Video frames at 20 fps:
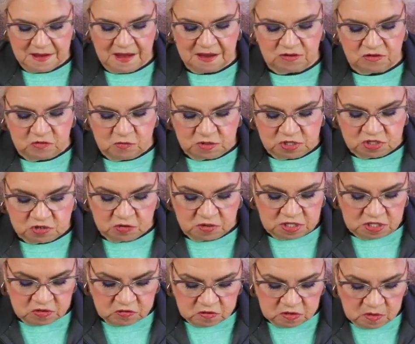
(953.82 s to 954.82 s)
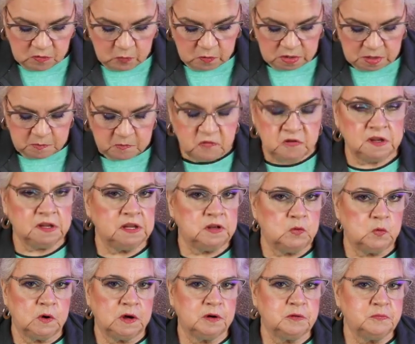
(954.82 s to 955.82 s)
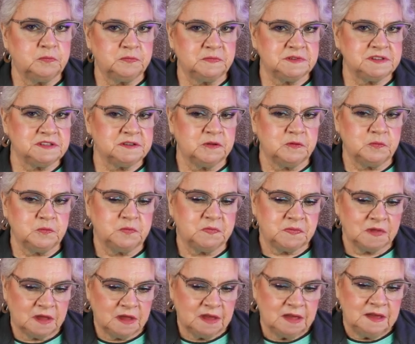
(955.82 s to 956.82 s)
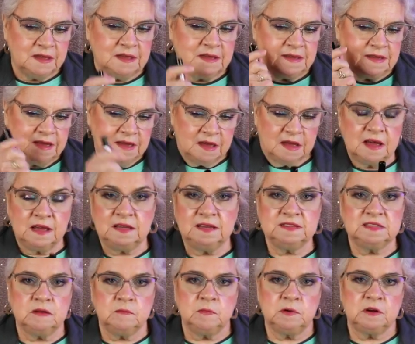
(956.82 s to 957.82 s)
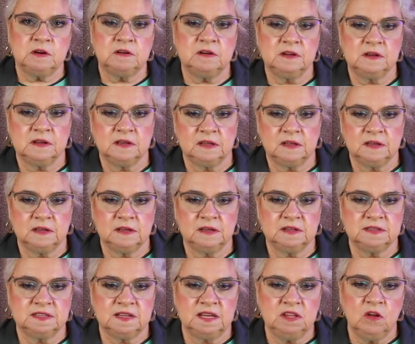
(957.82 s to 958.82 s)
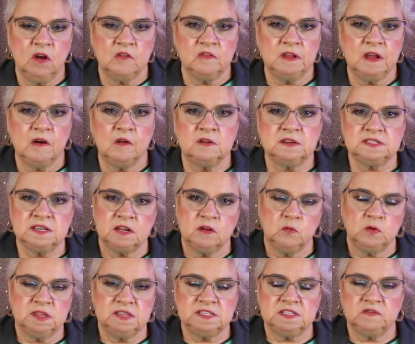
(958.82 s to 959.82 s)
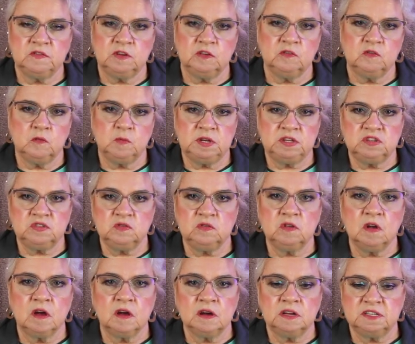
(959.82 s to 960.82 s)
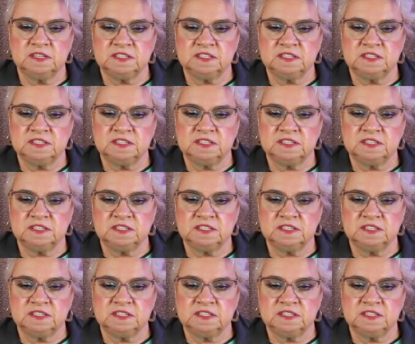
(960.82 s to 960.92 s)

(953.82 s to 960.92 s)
I do enjoy doing them when I'm feeling well. So yeah, I guess I better sign off now because I don't want this video to be too long. I